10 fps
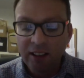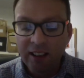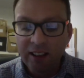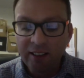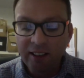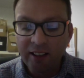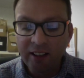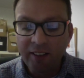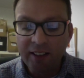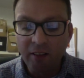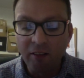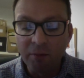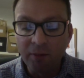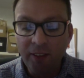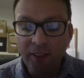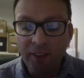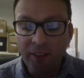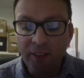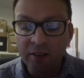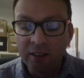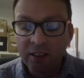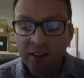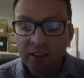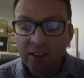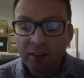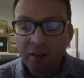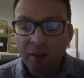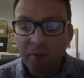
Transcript: and uh, that's a horrible feeling. So uh,